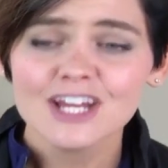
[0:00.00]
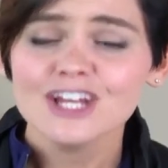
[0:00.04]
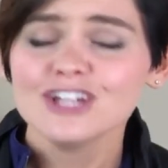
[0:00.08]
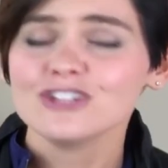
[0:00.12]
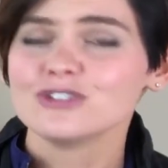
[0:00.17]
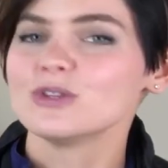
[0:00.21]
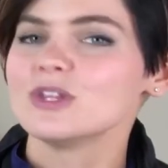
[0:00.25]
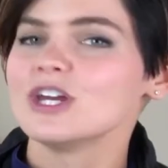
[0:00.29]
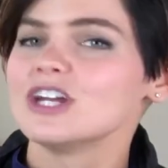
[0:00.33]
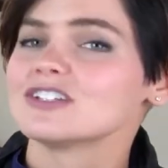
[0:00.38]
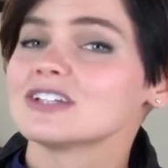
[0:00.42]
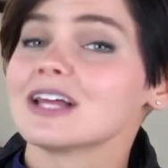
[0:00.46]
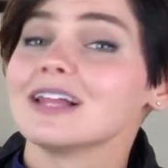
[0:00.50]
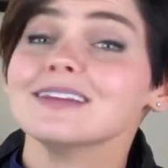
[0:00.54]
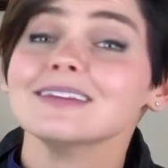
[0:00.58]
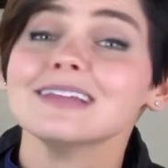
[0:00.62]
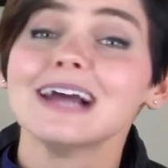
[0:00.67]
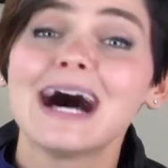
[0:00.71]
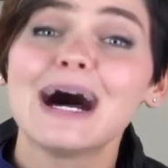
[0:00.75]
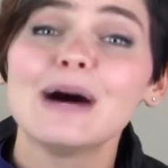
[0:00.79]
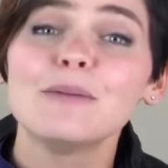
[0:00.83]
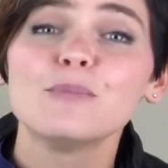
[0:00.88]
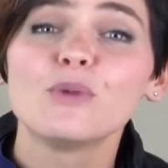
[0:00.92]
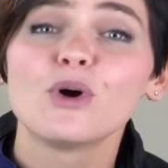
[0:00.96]
So there's a
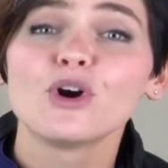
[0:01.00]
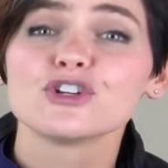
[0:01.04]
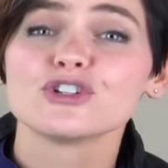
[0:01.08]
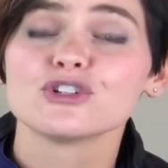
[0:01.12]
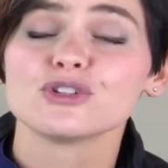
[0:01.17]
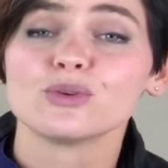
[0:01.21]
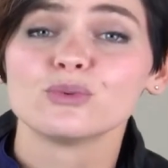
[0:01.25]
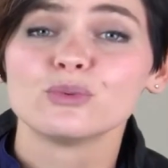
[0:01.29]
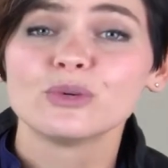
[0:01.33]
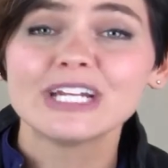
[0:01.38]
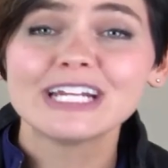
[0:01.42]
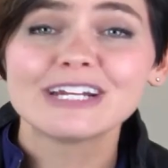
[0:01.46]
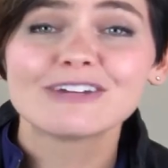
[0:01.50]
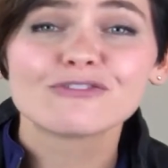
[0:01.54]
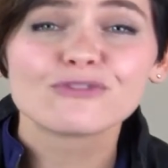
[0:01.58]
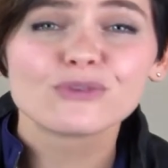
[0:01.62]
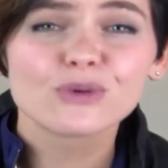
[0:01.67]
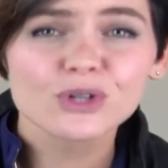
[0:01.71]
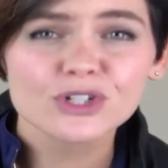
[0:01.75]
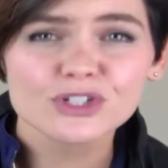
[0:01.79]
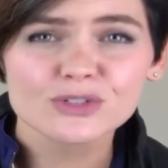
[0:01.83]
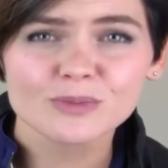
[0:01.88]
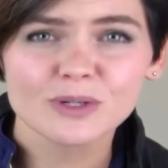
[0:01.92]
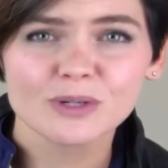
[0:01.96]
lot more to the
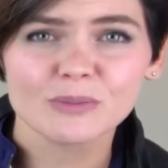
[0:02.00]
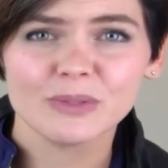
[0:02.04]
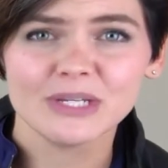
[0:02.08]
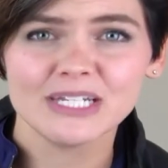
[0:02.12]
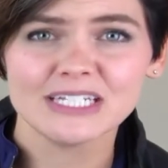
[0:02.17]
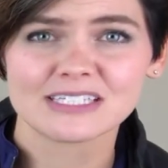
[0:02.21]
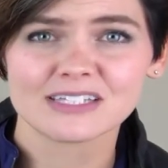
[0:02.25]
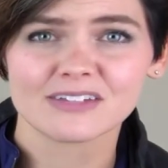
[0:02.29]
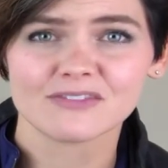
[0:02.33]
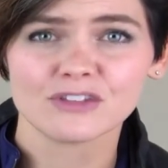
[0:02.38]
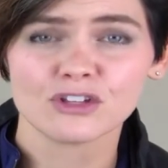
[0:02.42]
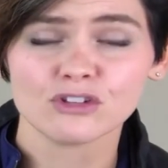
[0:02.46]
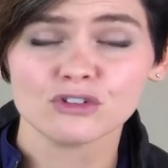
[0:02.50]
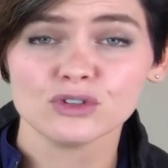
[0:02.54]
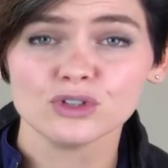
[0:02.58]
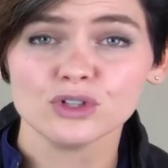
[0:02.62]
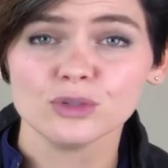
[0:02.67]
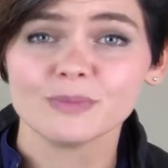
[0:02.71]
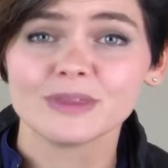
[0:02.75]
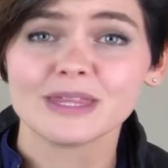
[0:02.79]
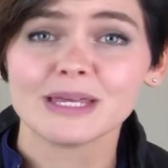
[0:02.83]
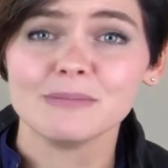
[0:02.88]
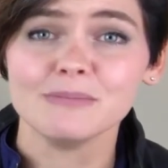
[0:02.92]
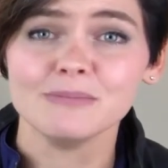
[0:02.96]
reinforcement piece of the
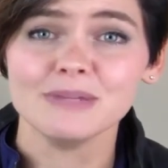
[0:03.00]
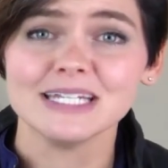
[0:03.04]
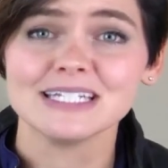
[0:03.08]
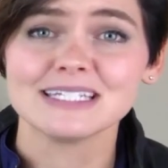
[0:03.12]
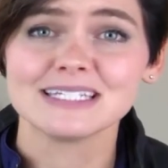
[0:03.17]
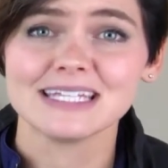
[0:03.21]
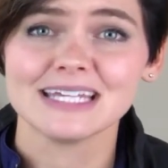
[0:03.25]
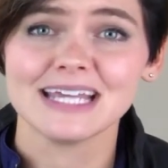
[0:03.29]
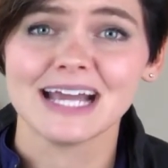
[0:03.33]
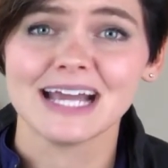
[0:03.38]
loop than meets the